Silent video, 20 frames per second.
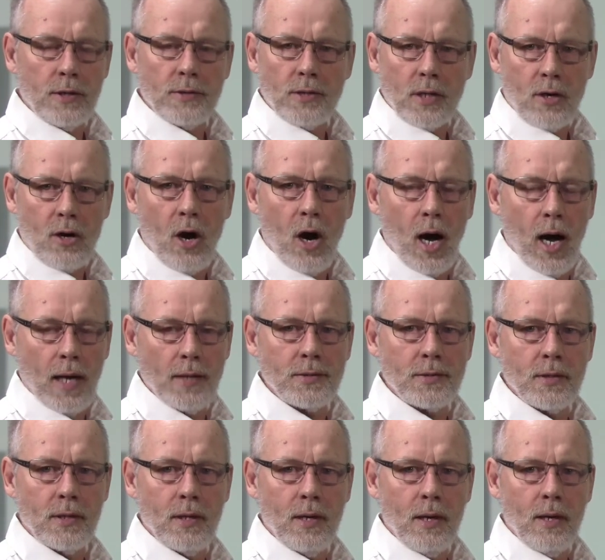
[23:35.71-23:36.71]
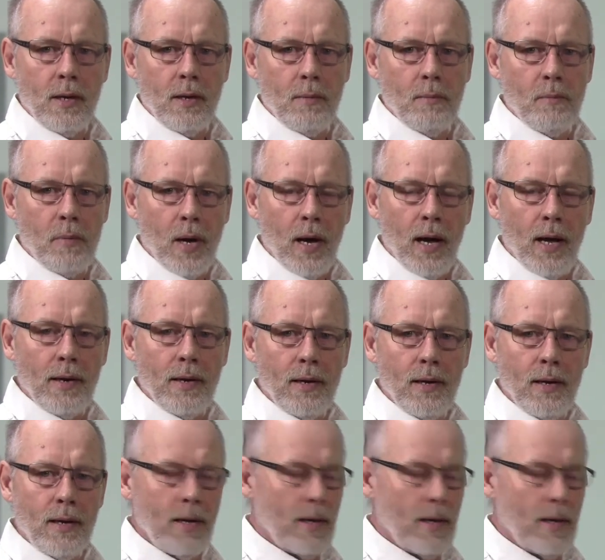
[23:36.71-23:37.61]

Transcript: it's a cost, but,